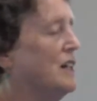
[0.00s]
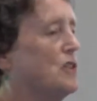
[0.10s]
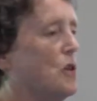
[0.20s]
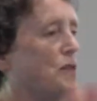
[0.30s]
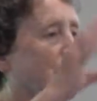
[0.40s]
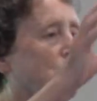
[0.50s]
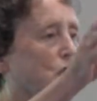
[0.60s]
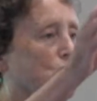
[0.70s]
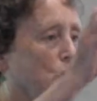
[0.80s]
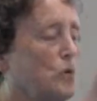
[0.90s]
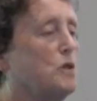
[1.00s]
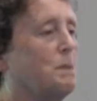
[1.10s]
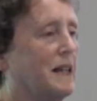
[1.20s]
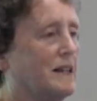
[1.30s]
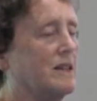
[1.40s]
So they choose
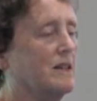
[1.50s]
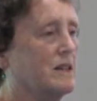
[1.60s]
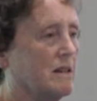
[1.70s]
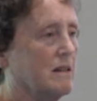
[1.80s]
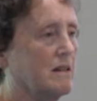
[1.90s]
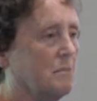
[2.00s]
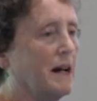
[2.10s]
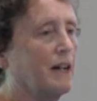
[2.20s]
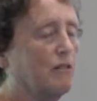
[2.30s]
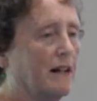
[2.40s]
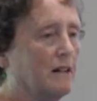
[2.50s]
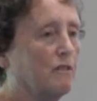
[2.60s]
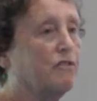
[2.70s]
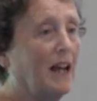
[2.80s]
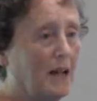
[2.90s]
places to migrate
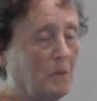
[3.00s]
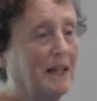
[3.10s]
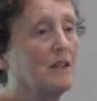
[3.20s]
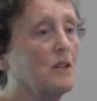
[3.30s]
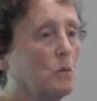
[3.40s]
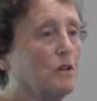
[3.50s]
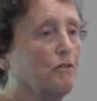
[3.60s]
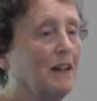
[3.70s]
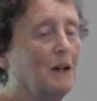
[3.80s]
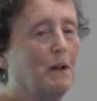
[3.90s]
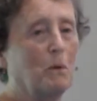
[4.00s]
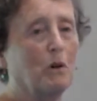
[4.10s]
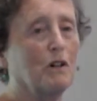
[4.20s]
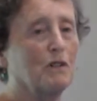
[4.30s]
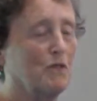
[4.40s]
flyways. The word flyway
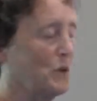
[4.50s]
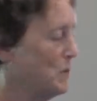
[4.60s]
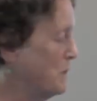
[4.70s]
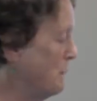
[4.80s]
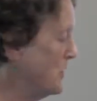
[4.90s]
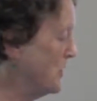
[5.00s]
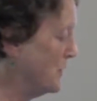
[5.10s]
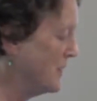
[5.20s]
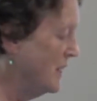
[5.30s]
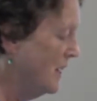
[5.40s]
works for those species